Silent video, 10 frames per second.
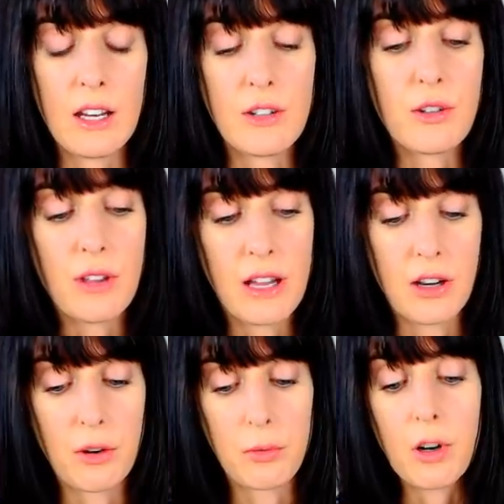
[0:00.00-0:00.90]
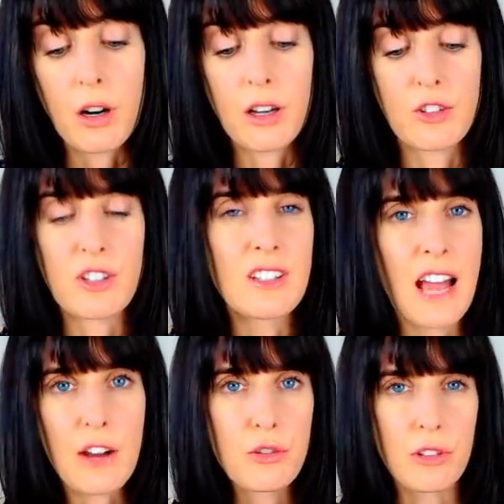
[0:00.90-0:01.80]
and do that inner work just
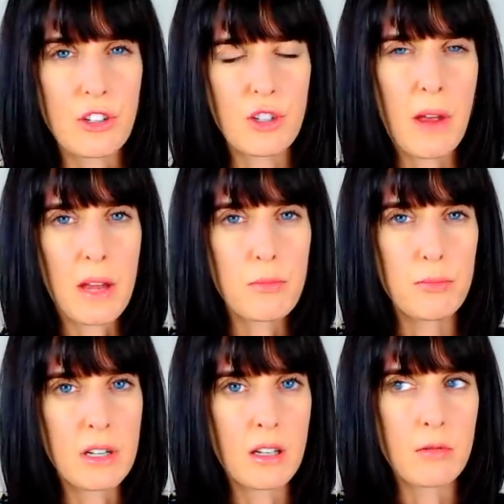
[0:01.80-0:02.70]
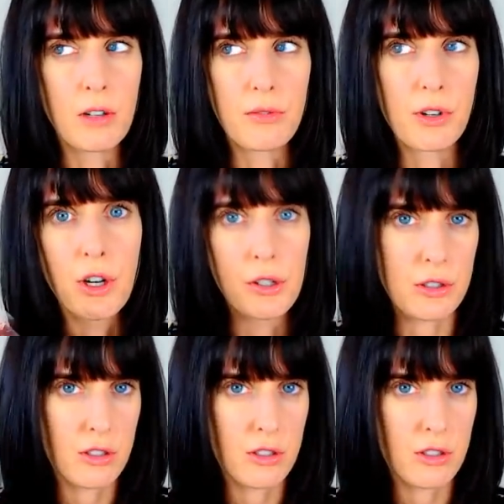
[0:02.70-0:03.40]
naturally, just by being a Virgo.